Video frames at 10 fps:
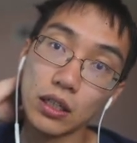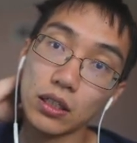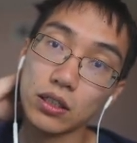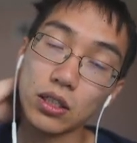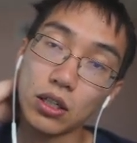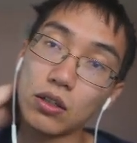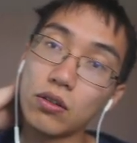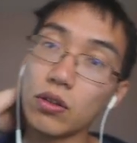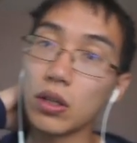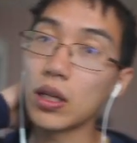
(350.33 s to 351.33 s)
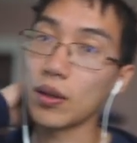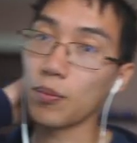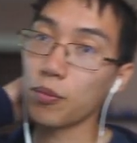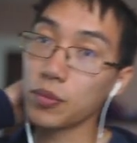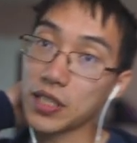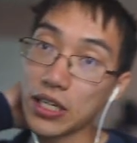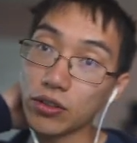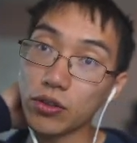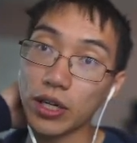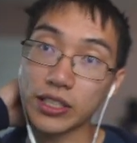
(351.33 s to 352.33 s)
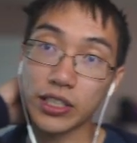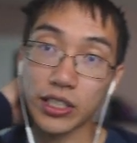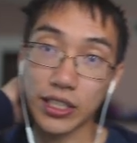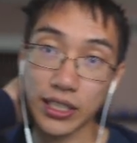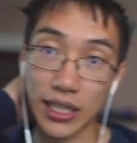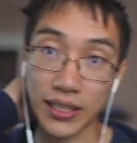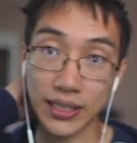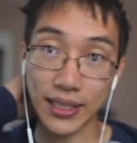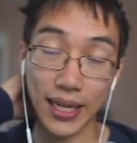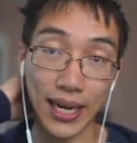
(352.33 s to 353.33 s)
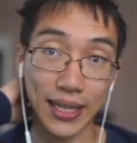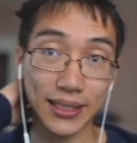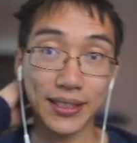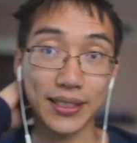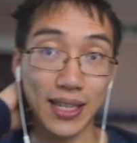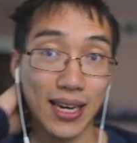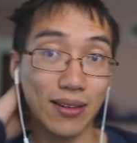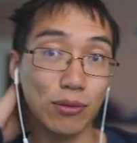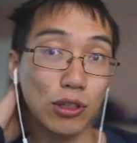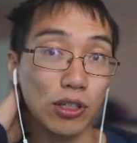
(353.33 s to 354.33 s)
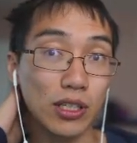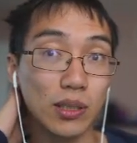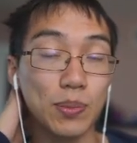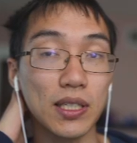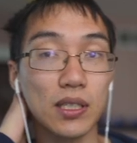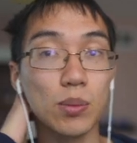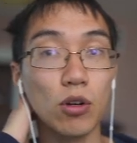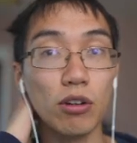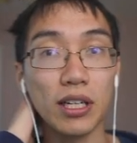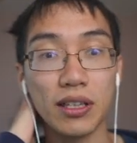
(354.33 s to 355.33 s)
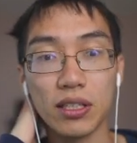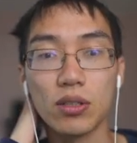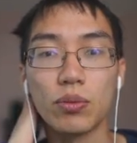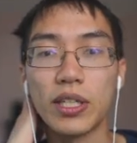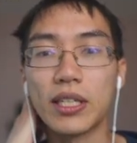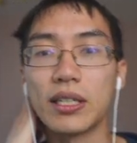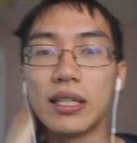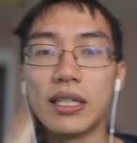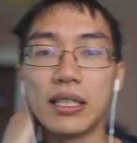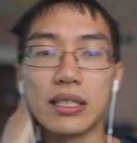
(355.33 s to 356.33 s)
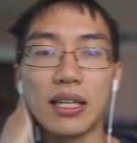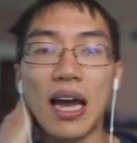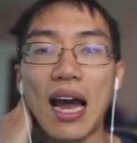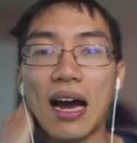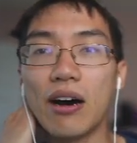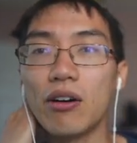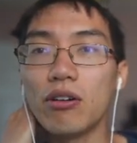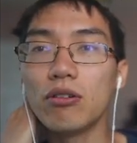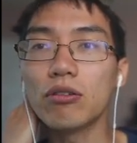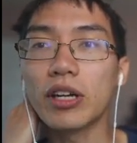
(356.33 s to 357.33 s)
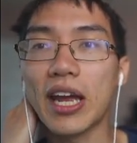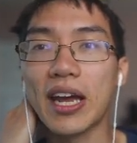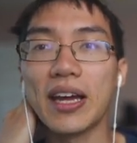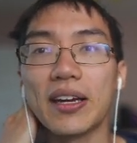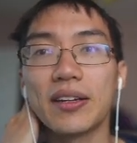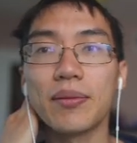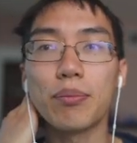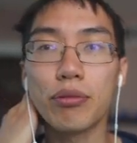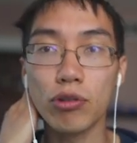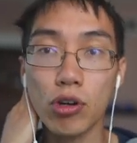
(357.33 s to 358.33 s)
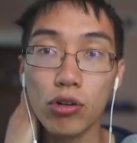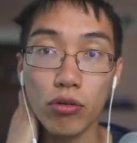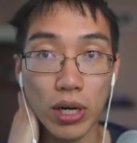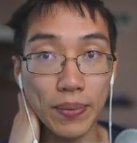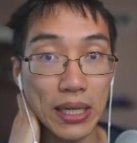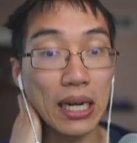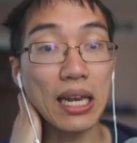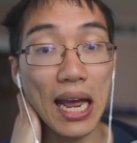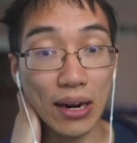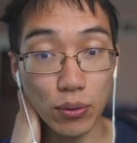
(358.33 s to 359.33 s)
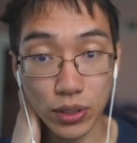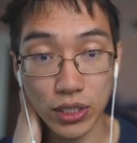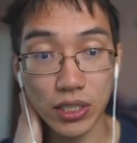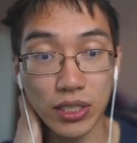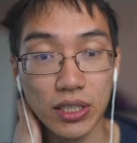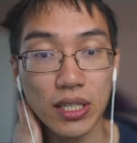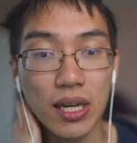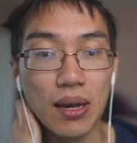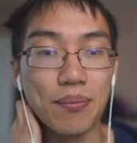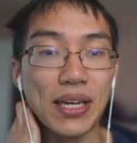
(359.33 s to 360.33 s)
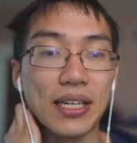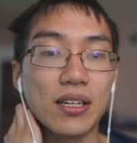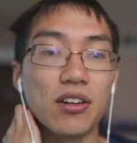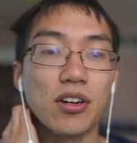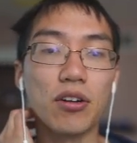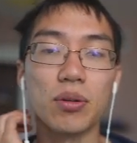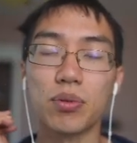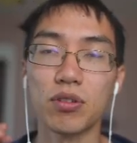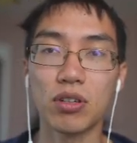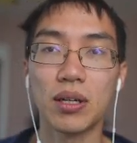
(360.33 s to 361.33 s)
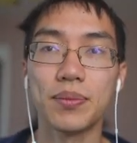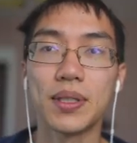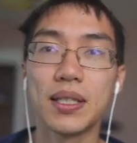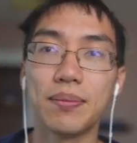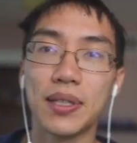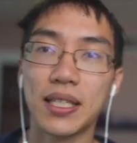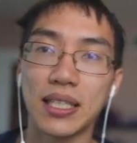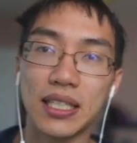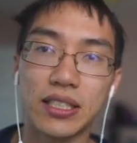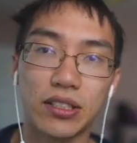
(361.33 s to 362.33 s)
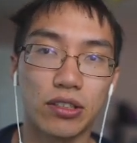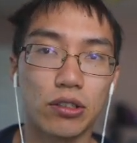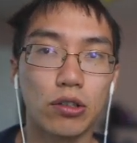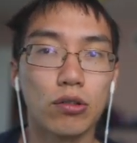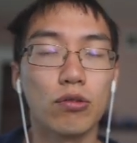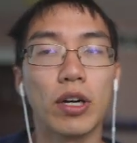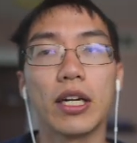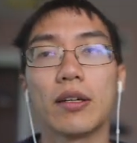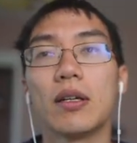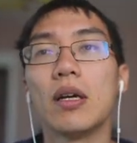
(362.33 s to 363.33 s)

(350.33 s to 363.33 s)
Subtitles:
So the central question in this class, and we're going to be exploring it this week, is how can programming languages make concurrent programming easier, right?